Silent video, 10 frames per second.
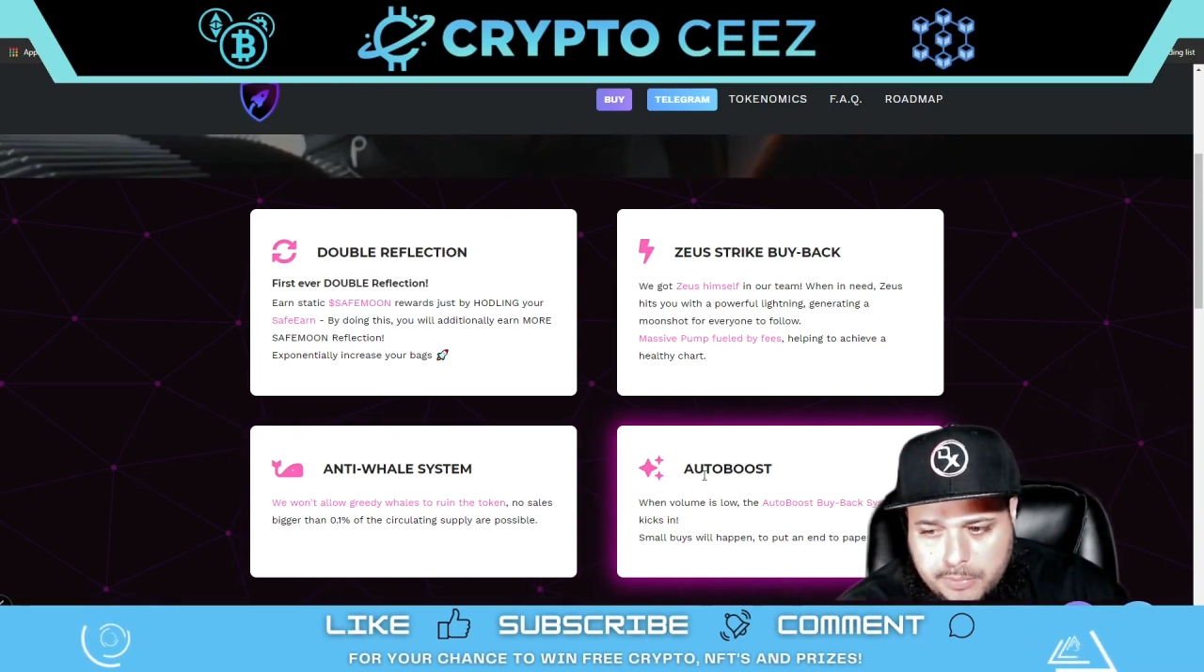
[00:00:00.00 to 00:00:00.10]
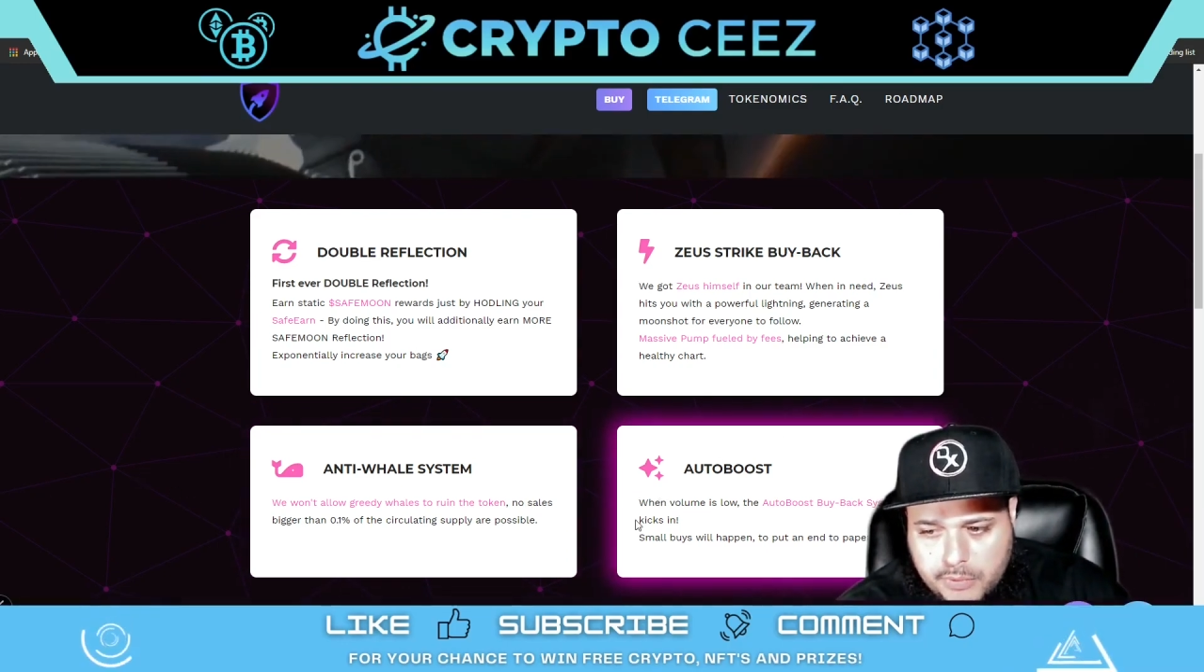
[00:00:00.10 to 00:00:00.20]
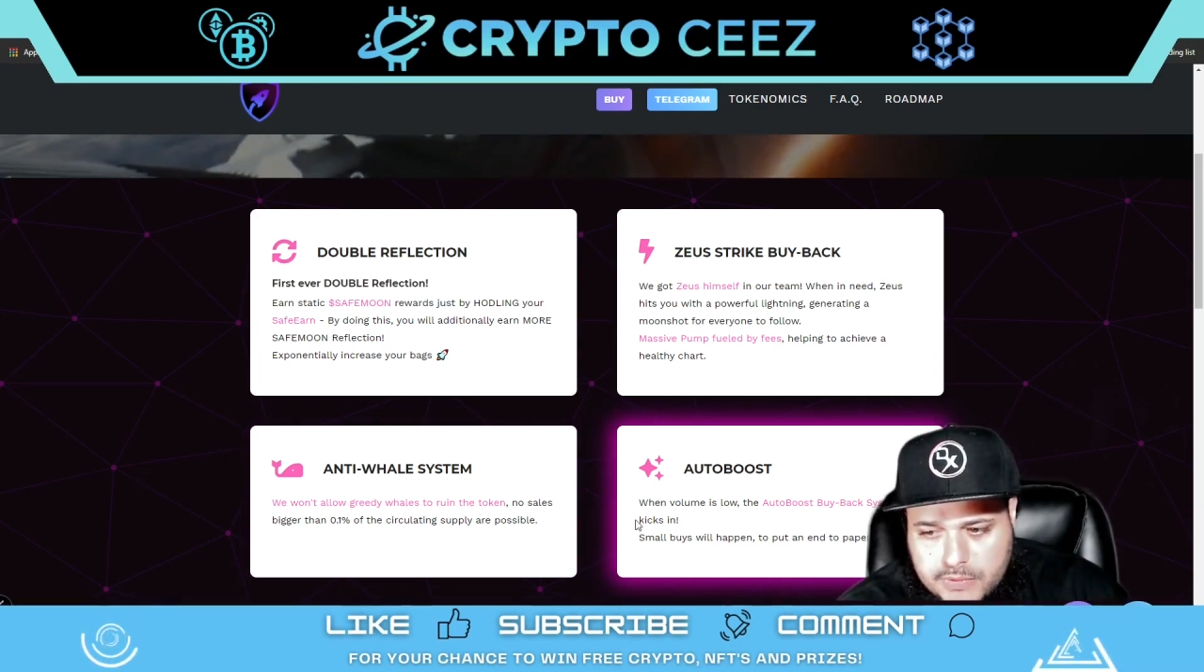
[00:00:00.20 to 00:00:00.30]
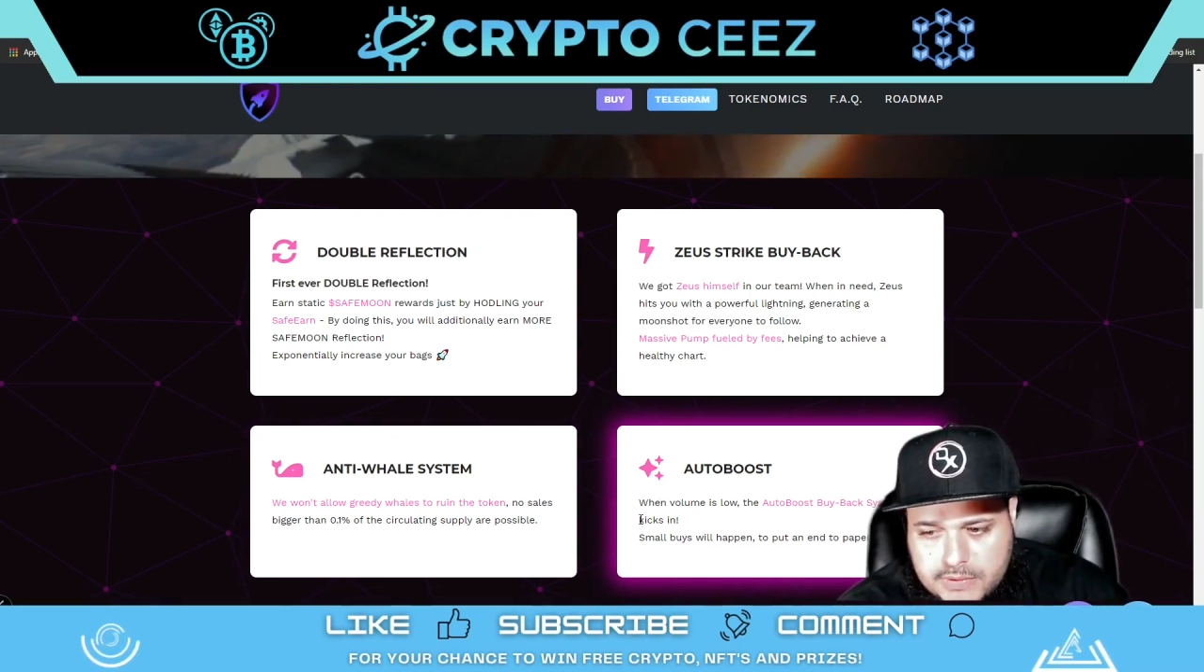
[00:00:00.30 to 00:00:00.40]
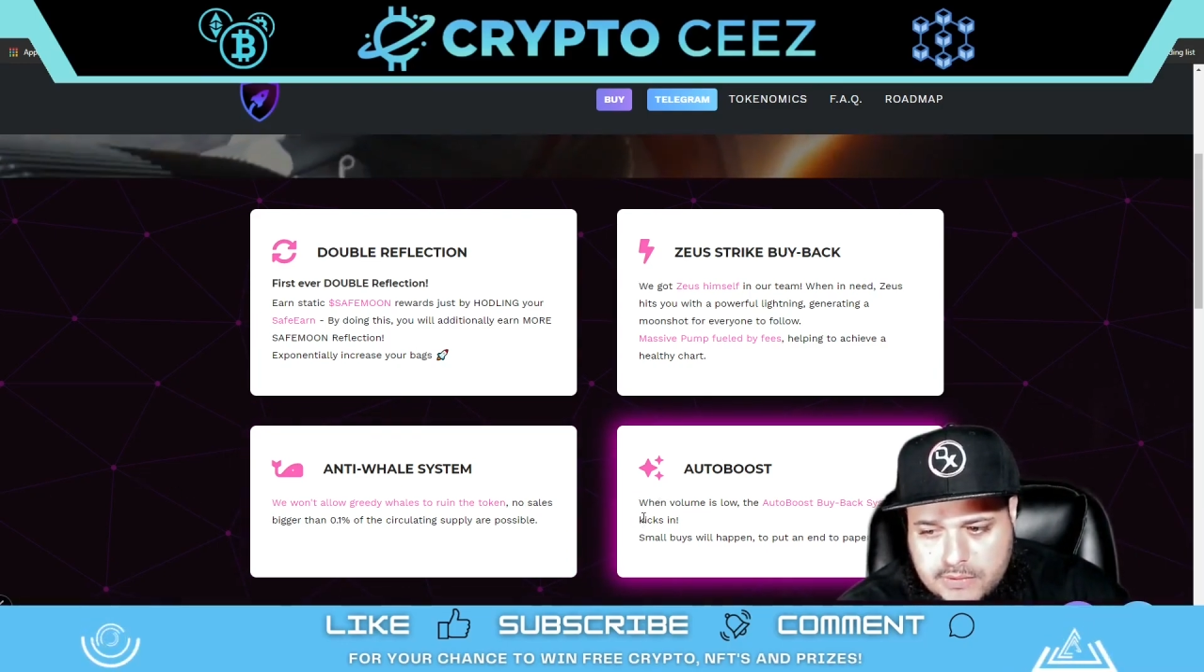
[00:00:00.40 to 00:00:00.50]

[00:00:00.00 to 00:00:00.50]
boost.